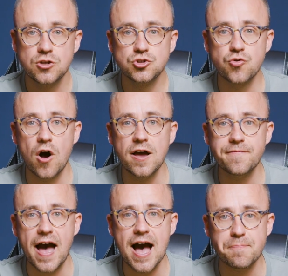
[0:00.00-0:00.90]

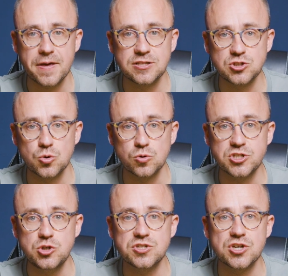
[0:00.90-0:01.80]
Drive app installs
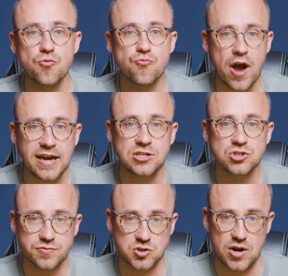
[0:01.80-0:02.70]
using a range
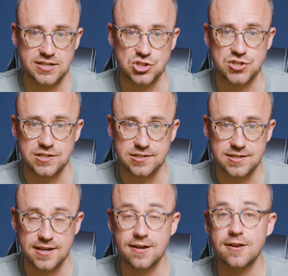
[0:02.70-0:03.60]
of strategies,
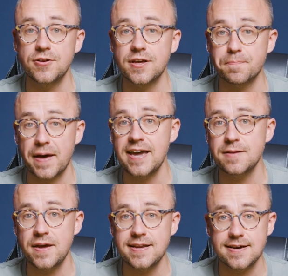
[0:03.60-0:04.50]
including paid
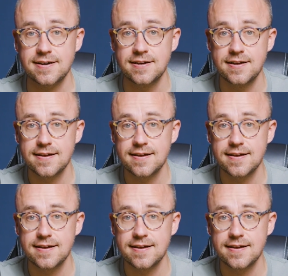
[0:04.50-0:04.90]
media,